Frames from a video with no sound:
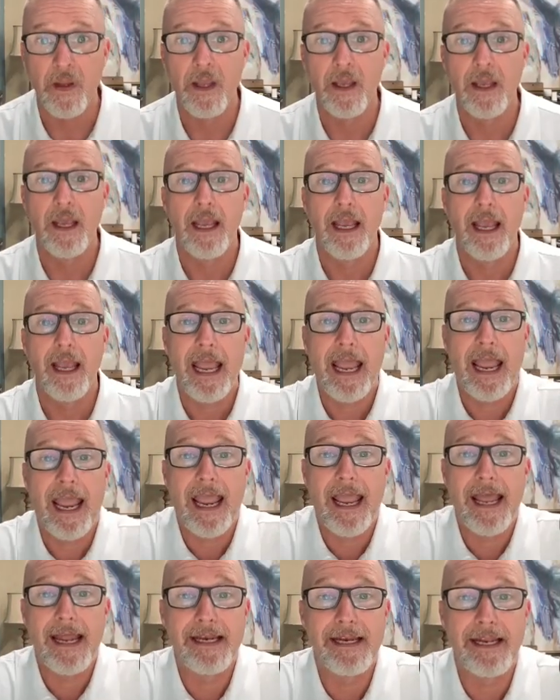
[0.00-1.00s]
Wow.
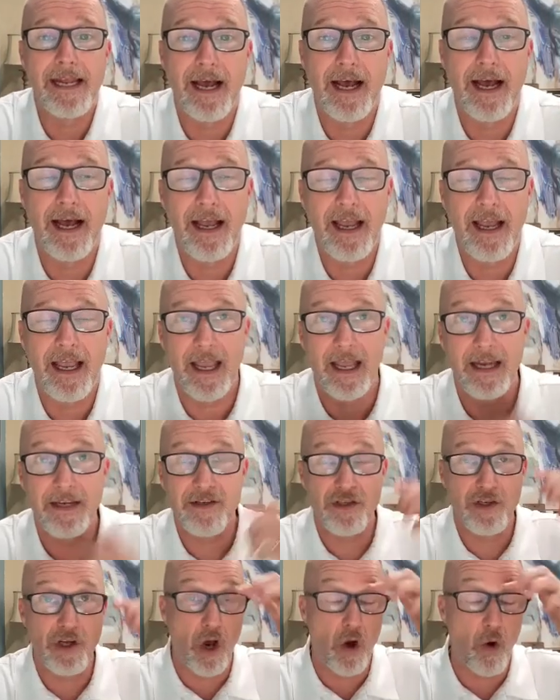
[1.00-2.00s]
And uh, and
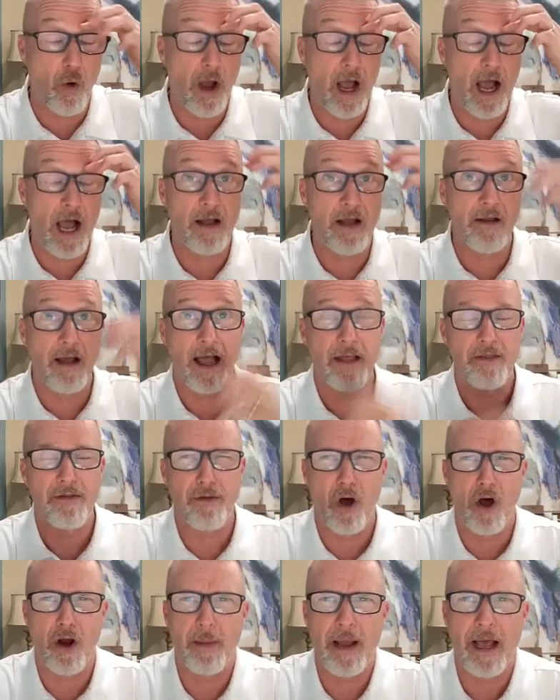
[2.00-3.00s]
so I I
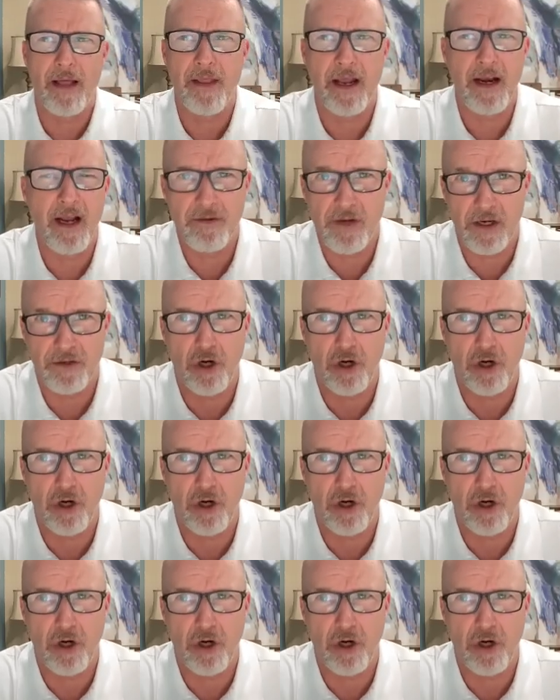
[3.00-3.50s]
thought about that, and I,